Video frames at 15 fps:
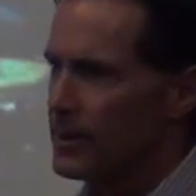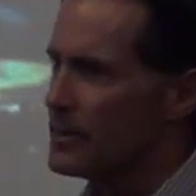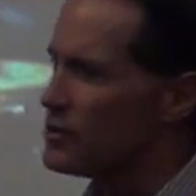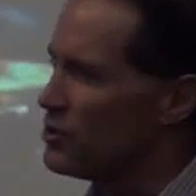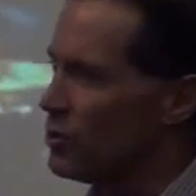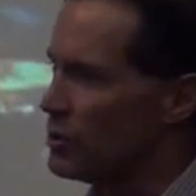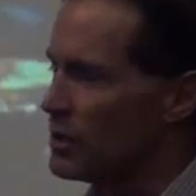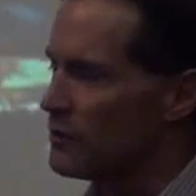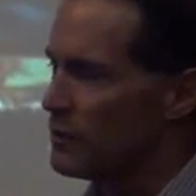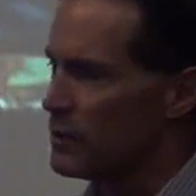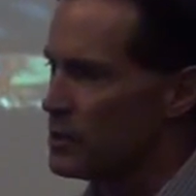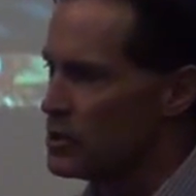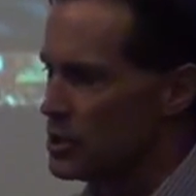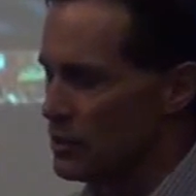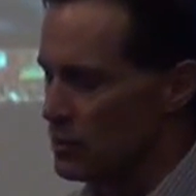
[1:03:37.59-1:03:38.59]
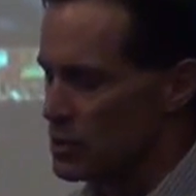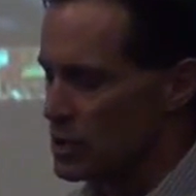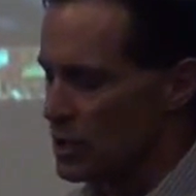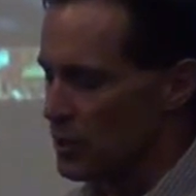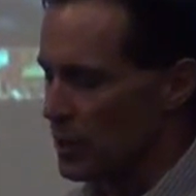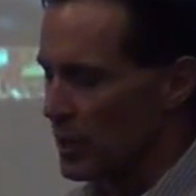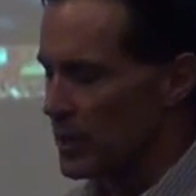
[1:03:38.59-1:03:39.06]
It's no different than
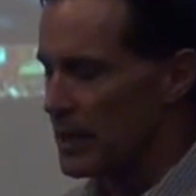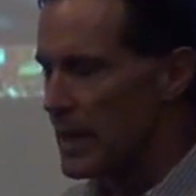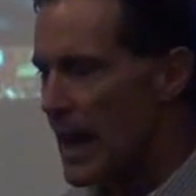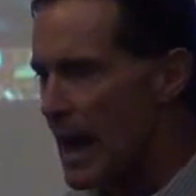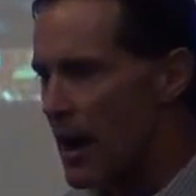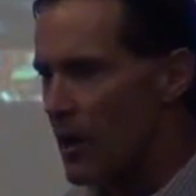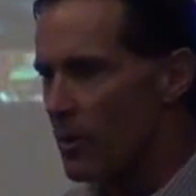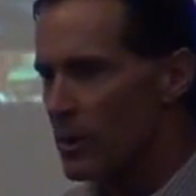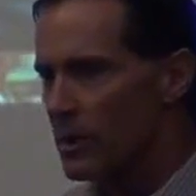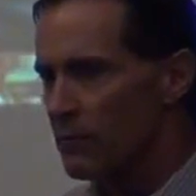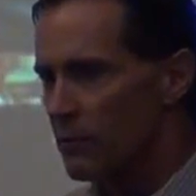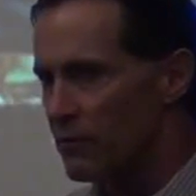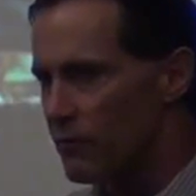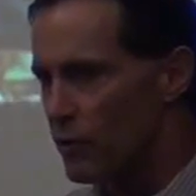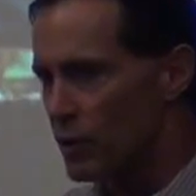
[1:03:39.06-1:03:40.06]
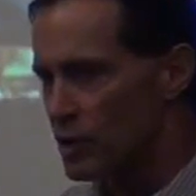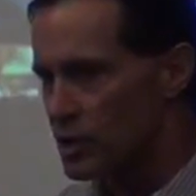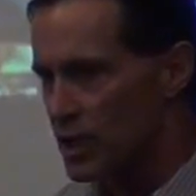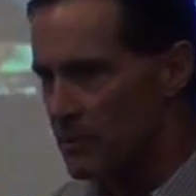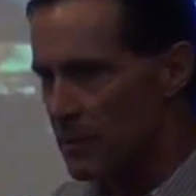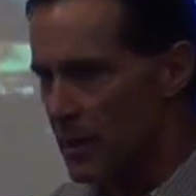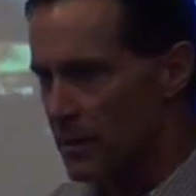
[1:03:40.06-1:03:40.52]
geoengineering. And now, with
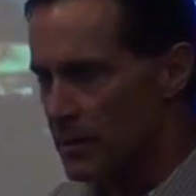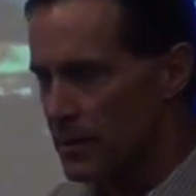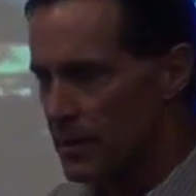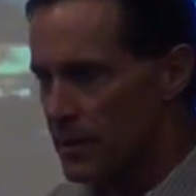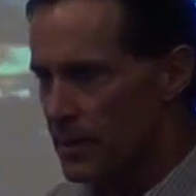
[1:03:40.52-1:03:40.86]
Fukushima,